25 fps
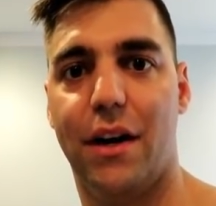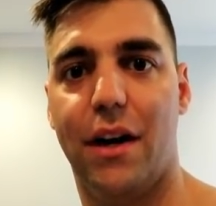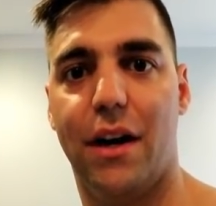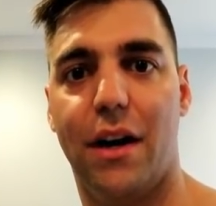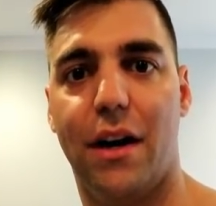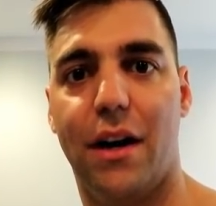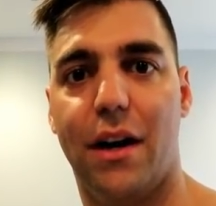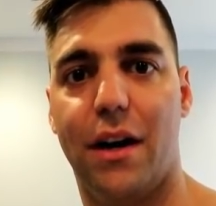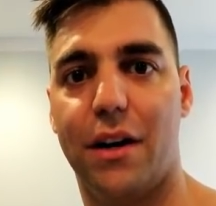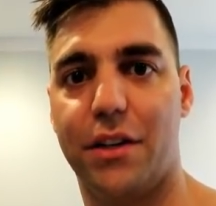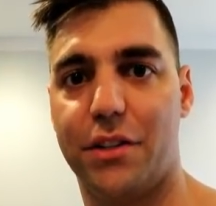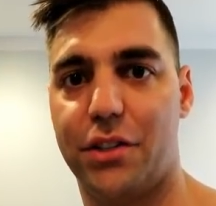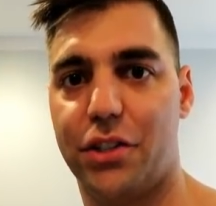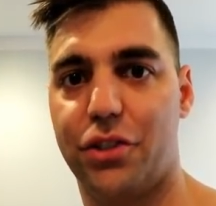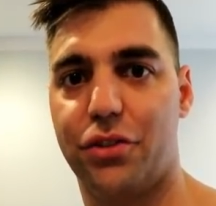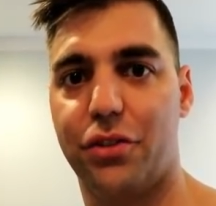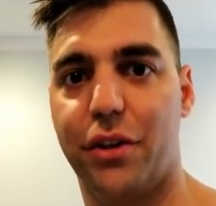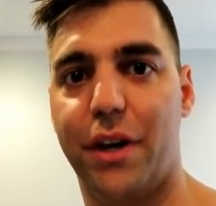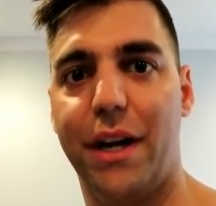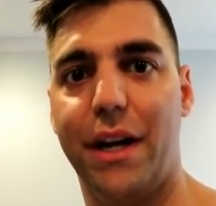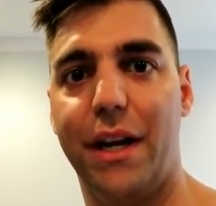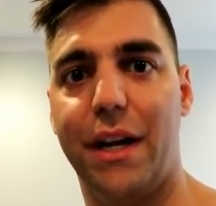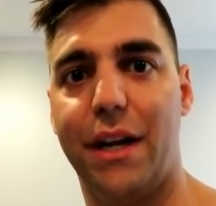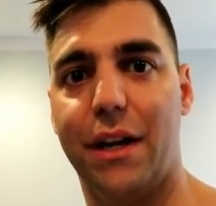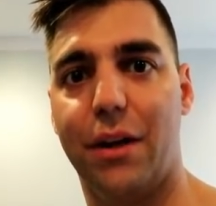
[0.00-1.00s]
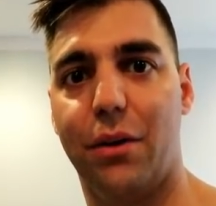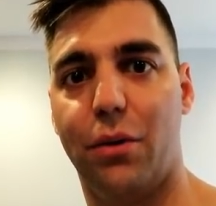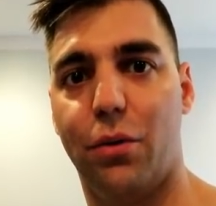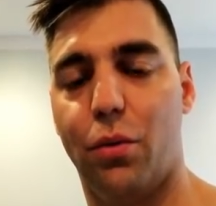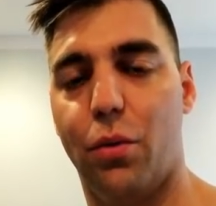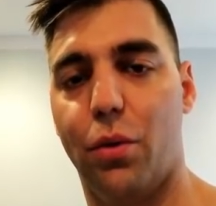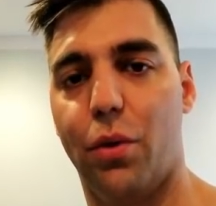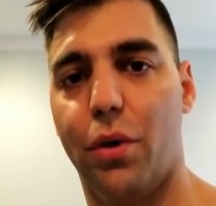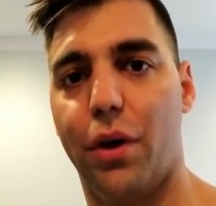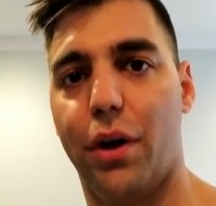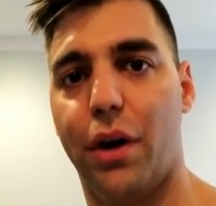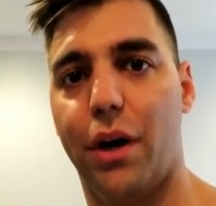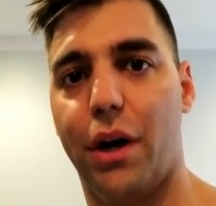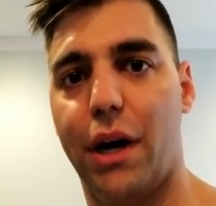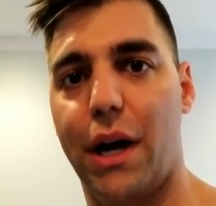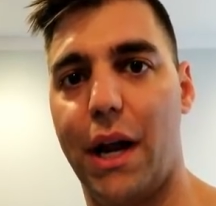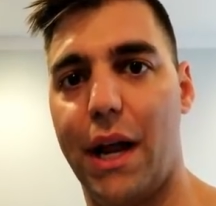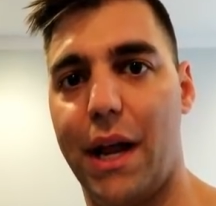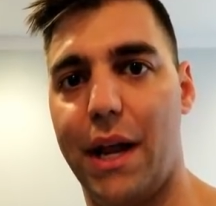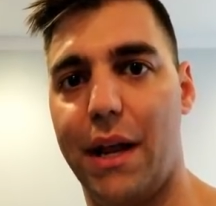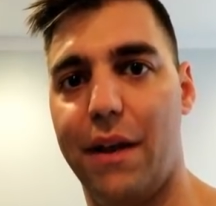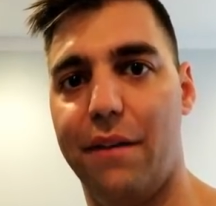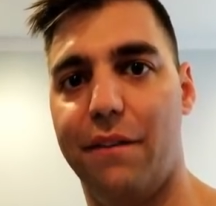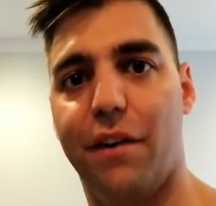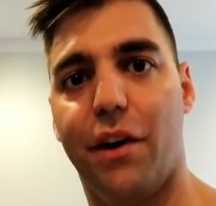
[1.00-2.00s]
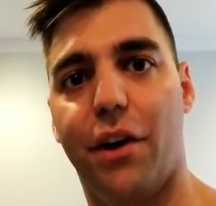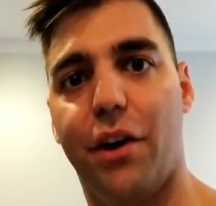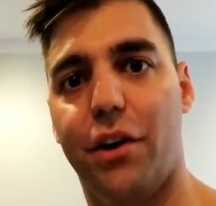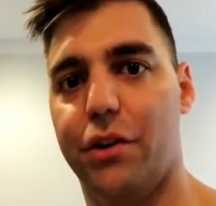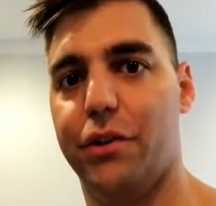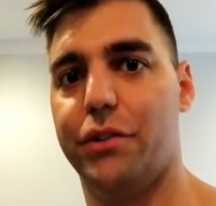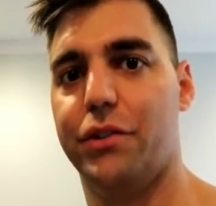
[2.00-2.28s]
a straight or a very